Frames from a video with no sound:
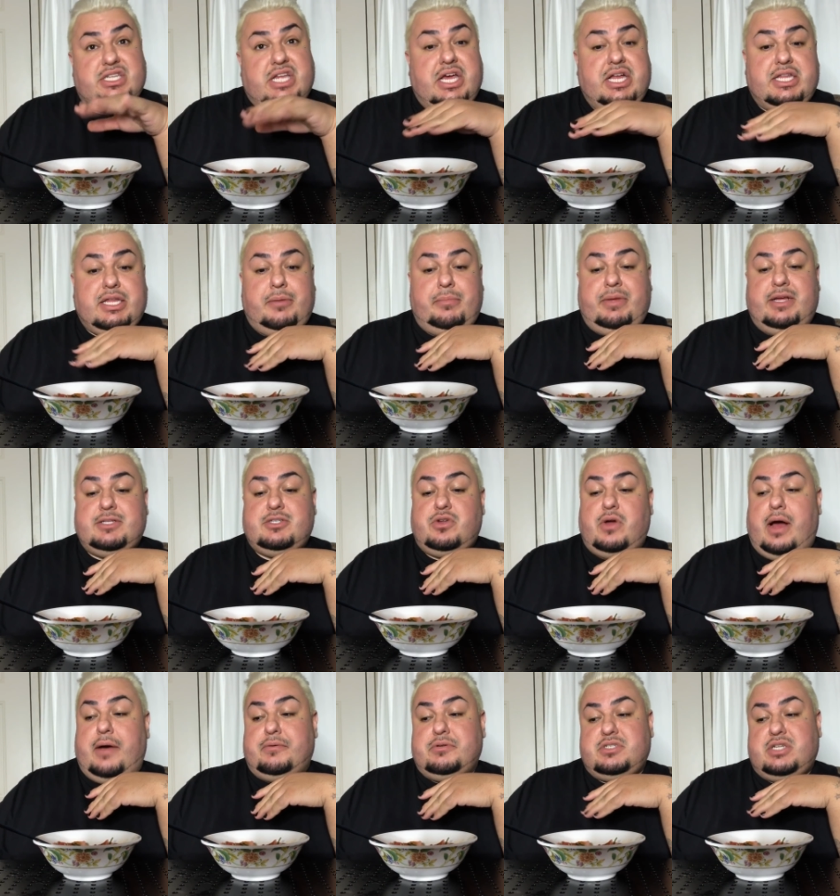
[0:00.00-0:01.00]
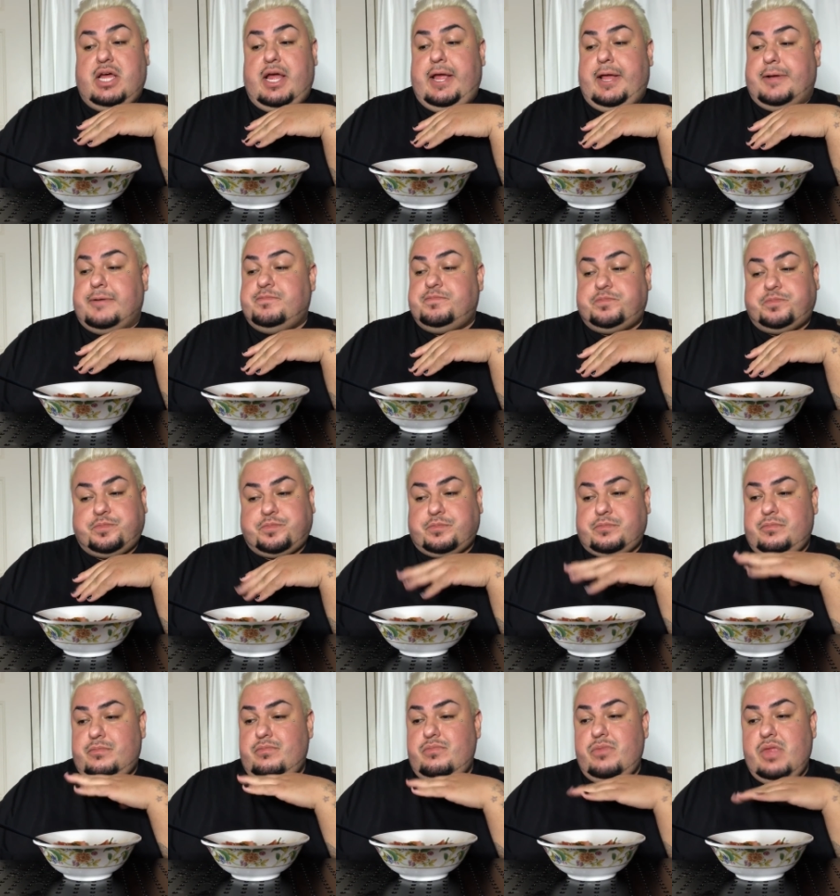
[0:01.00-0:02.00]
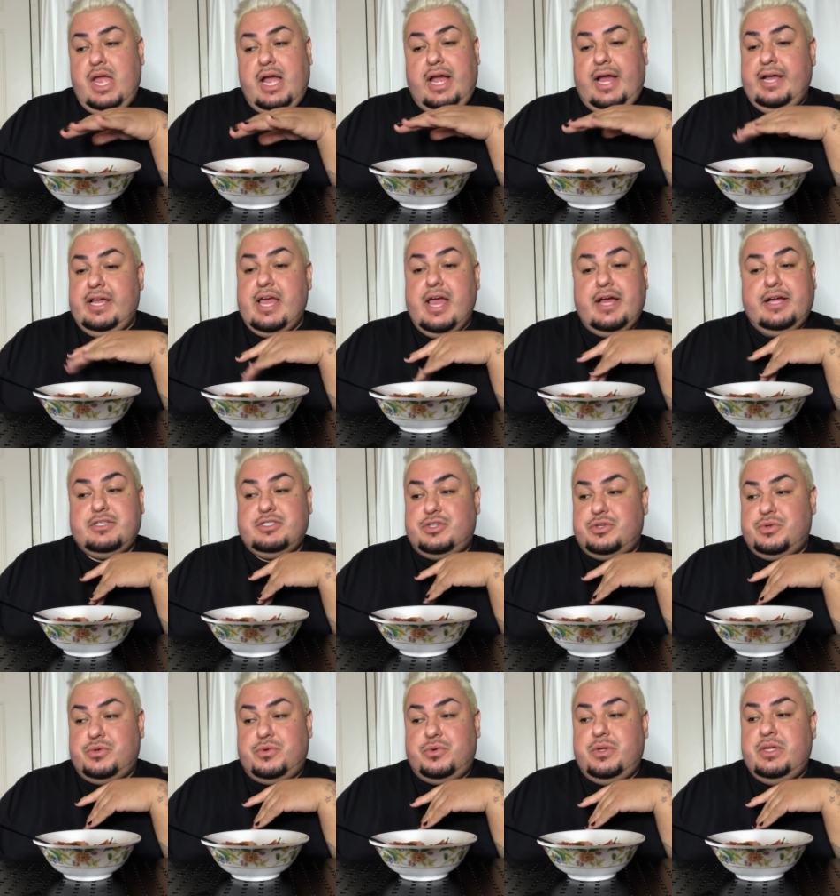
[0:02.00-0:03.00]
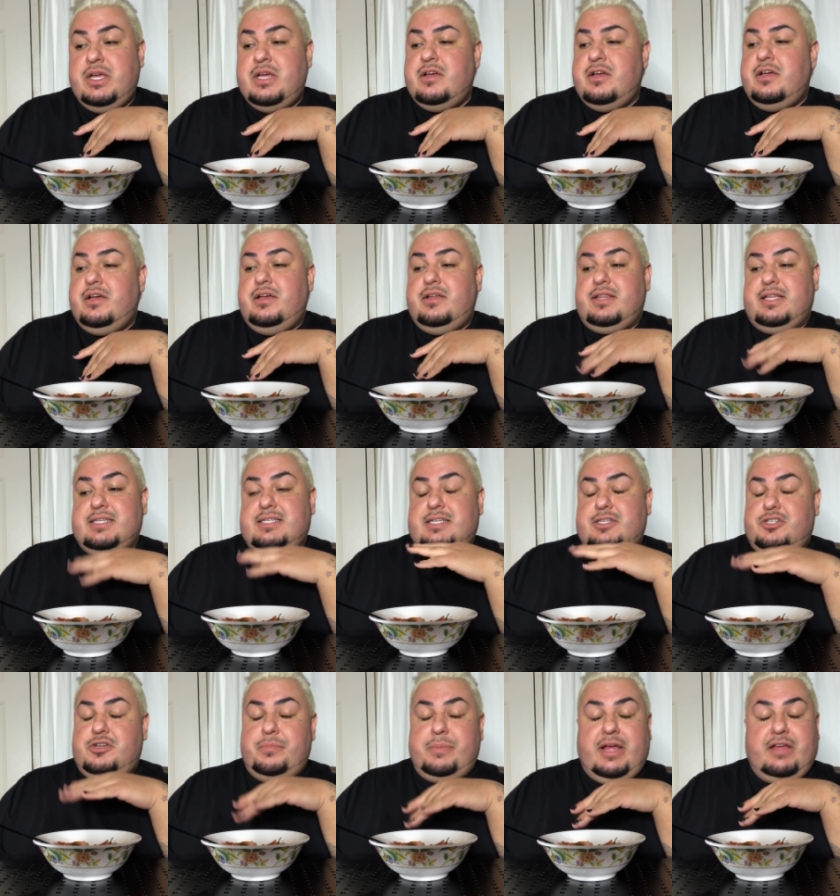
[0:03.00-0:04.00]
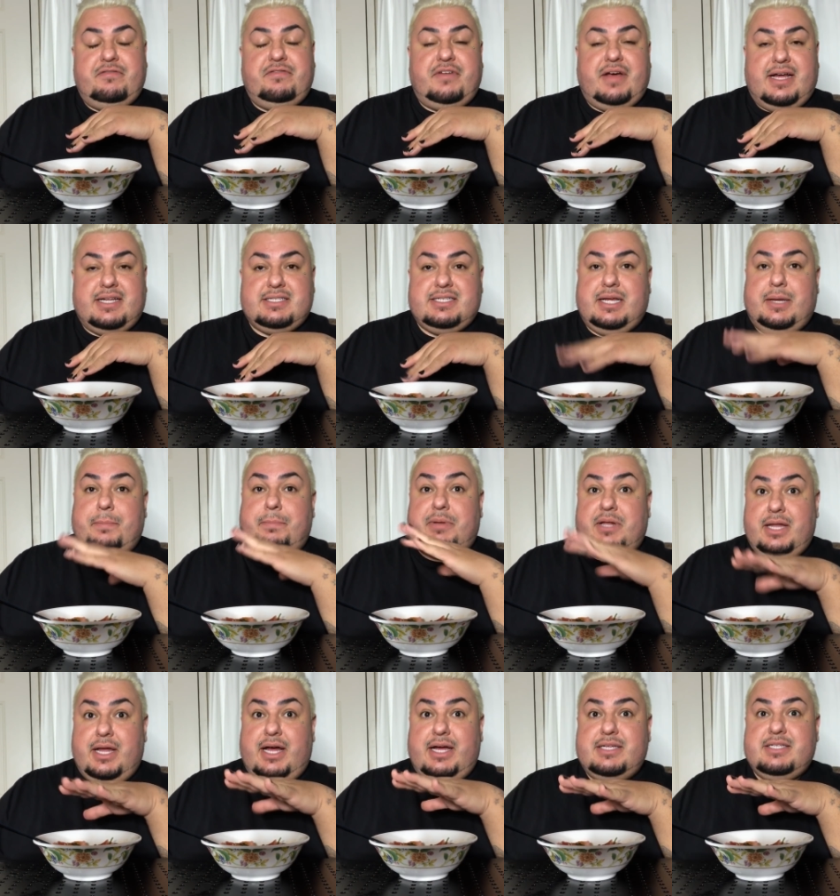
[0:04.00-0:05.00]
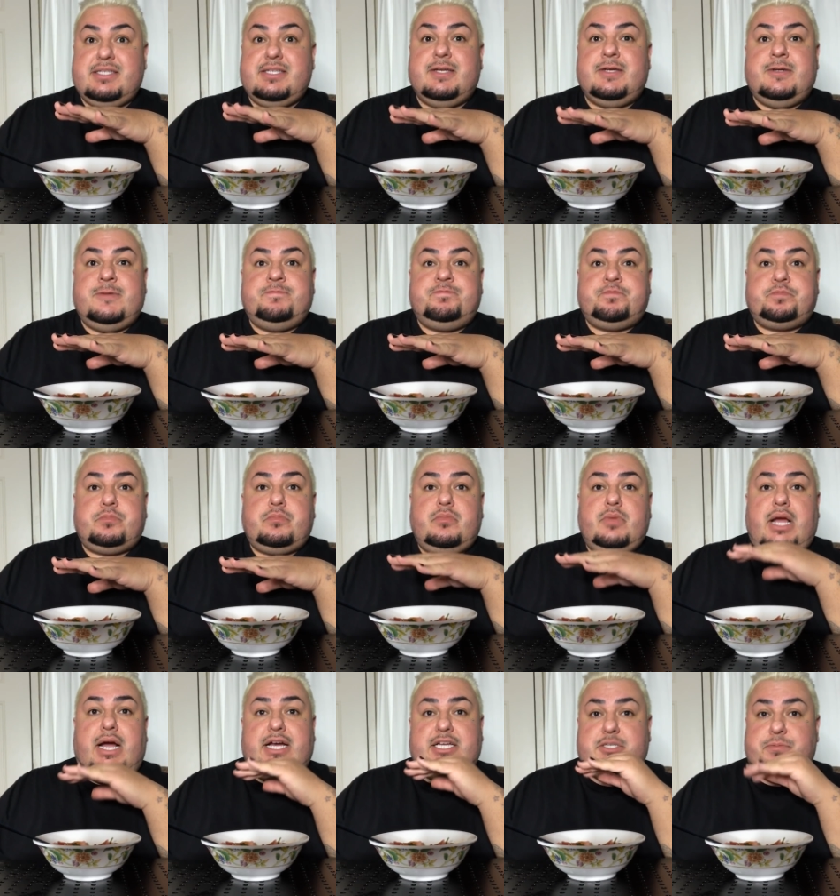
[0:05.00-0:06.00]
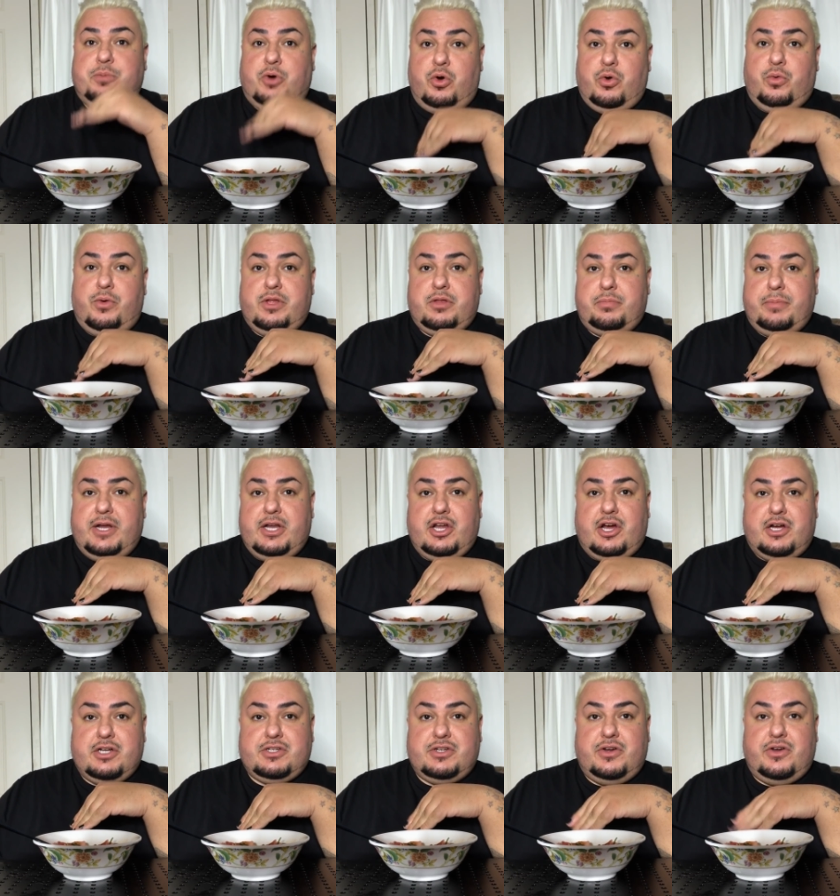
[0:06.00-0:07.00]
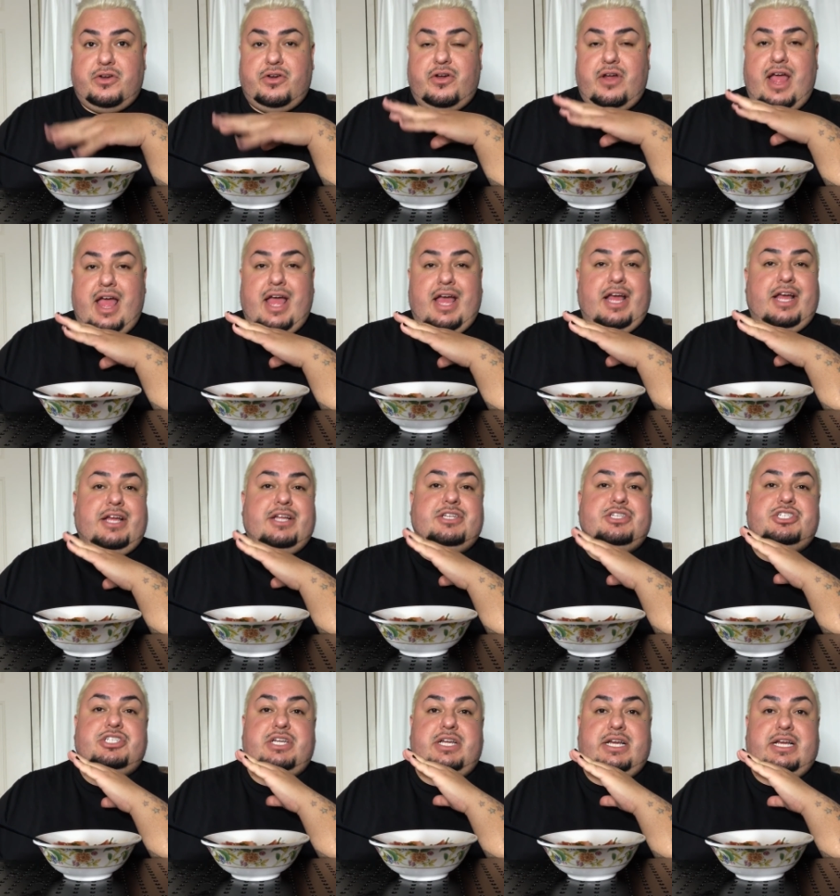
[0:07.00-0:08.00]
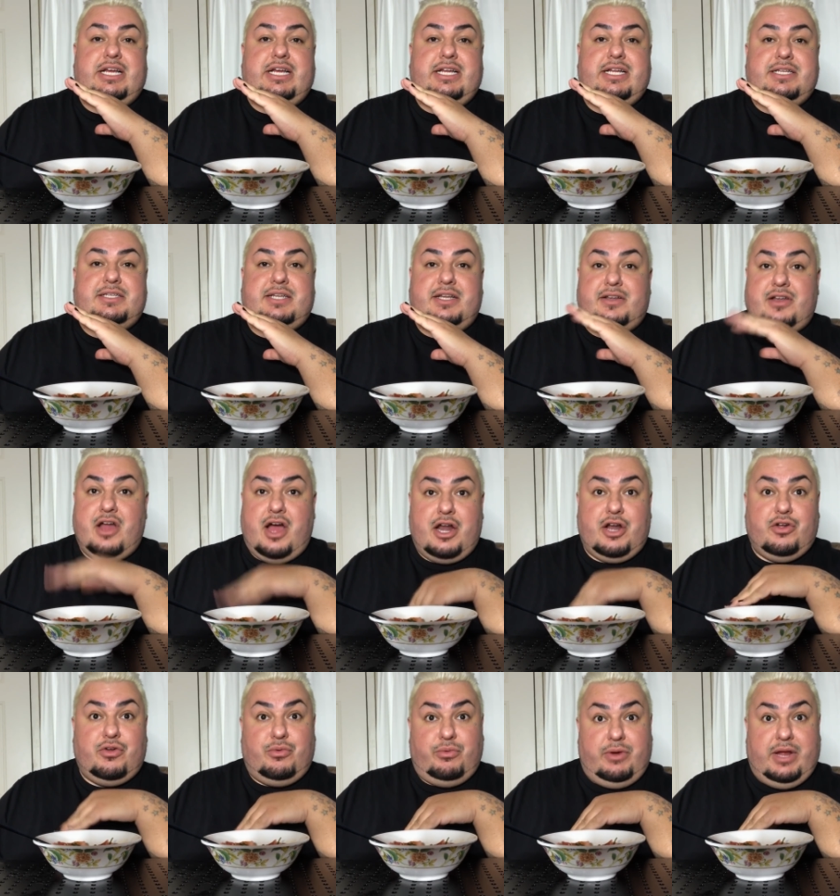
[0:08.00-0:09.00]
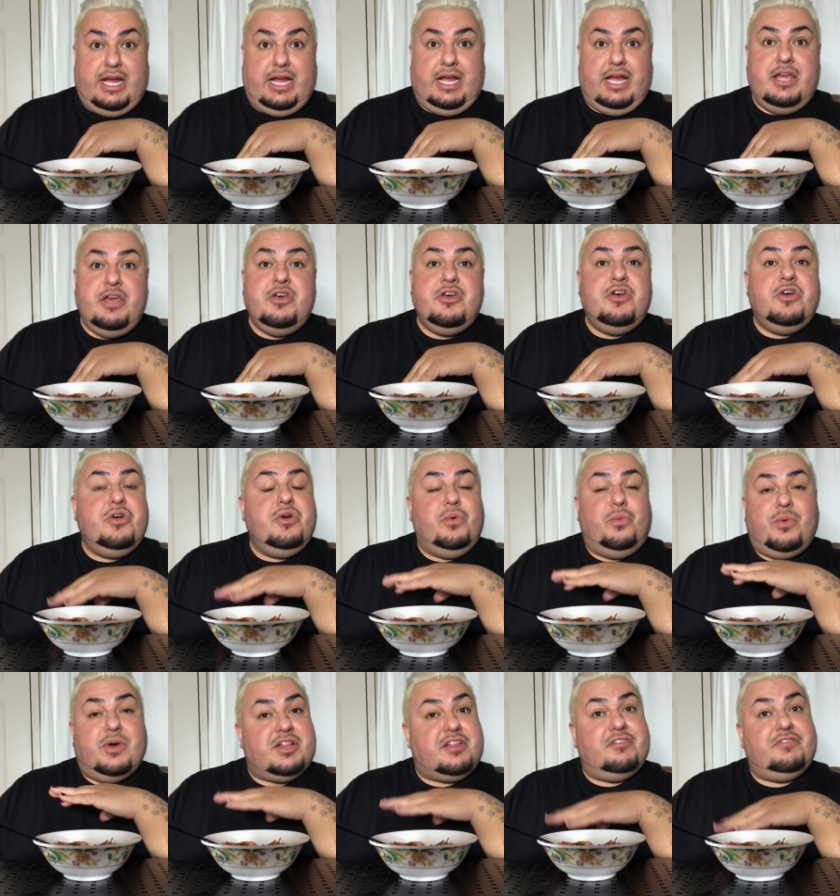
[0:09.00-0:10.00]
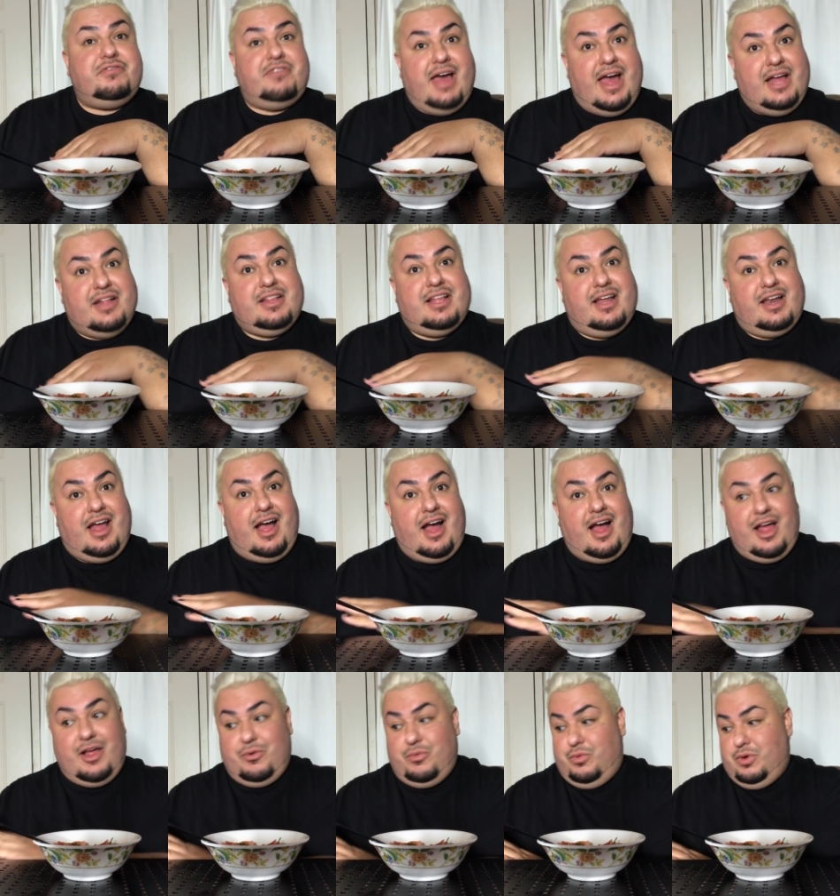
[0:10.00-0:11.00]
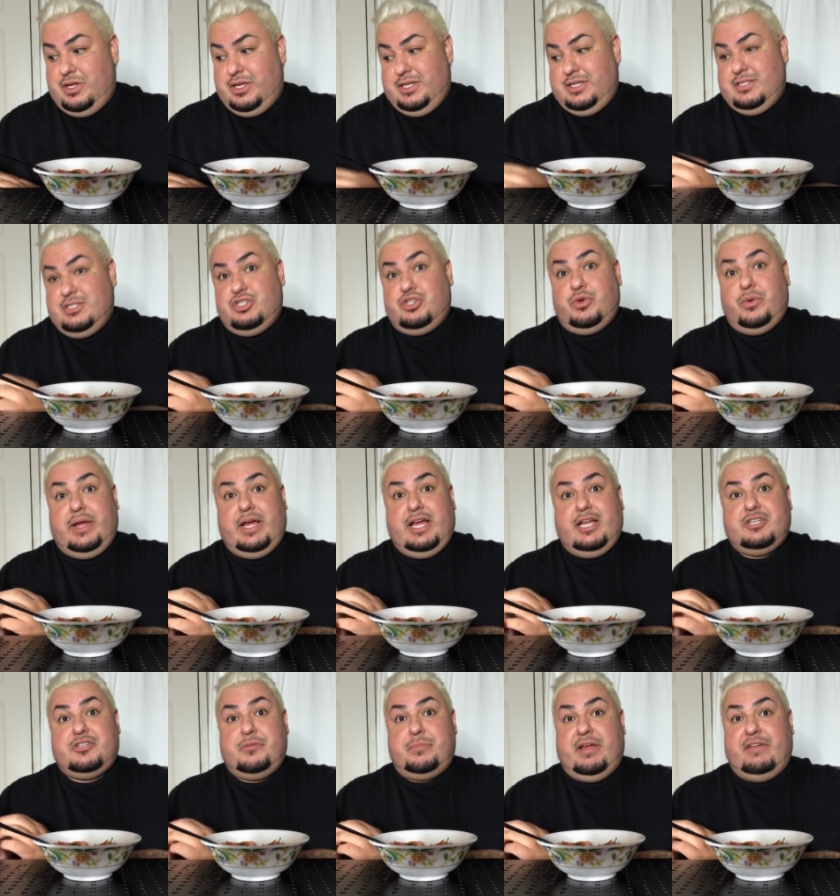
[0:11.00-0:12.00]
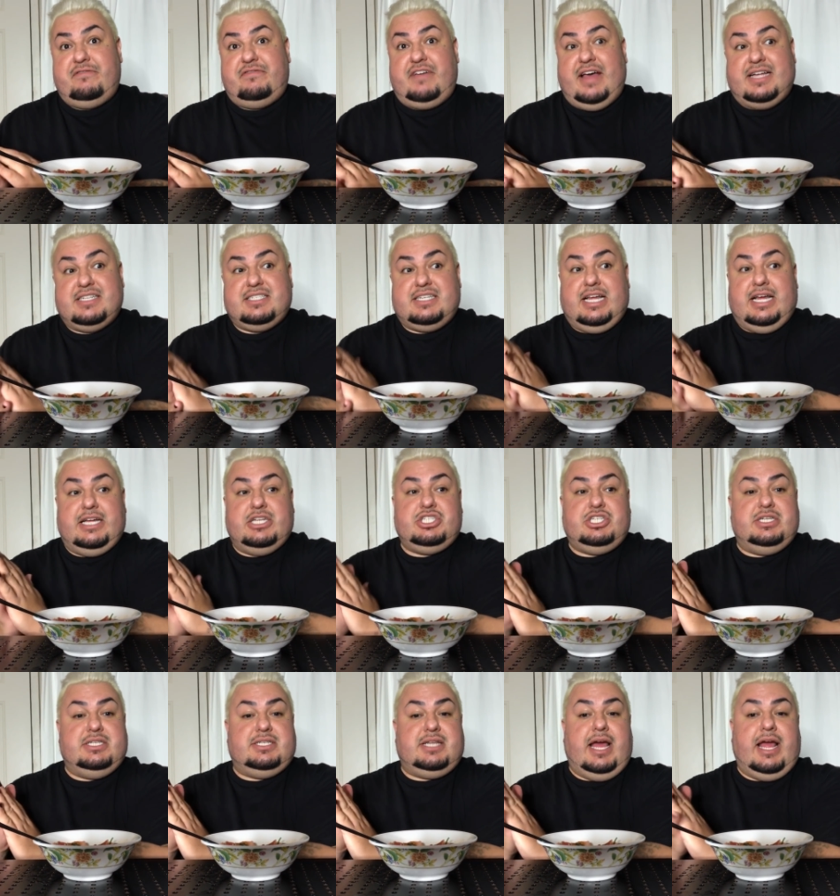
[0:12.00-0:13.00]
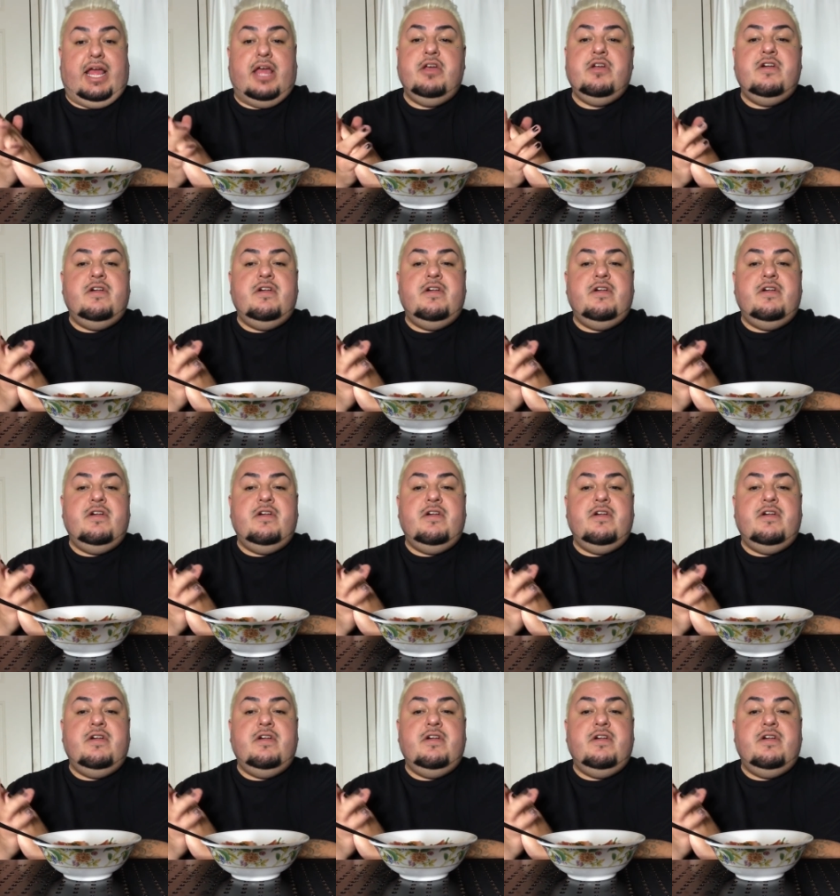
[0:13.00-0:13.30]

killing me. So I was like, I can't do this intermittent fasting. Plus, I spoke with my doctor and she did not agree with the fact that I was doing intermittent fasting. She's like,